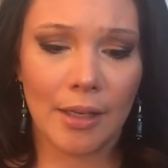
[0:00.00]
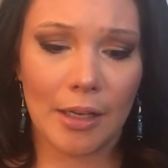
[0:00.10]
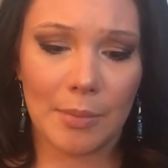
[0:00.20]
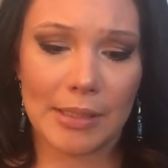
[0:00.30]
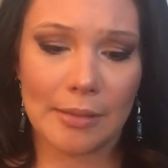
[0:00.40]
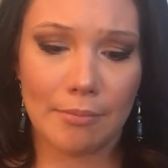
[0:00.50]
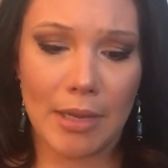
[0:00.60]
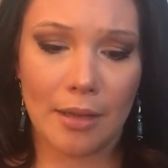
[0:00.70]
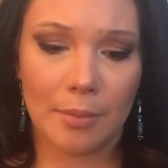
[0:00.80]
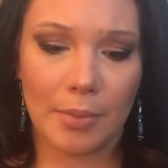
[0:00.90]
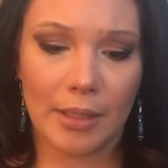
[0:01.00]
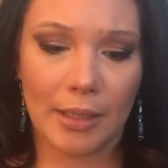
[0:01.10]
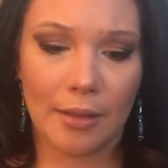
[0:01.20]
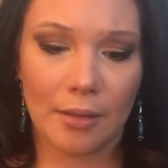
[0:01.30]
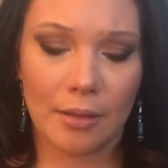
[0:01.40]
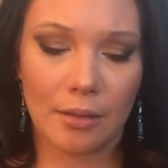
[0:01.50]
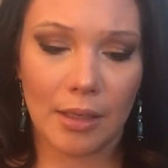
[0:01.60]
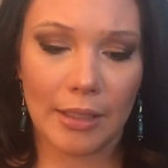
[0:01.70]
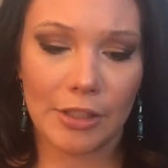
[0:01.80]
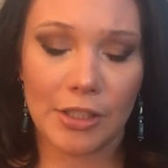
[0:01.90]
It's a Makeup Geek
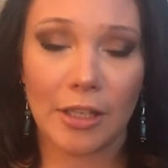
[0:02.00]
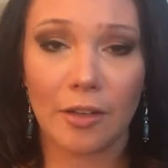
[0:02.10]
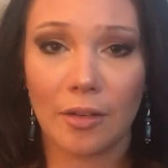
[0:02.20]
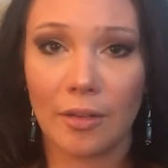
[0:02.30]
eyeshadow.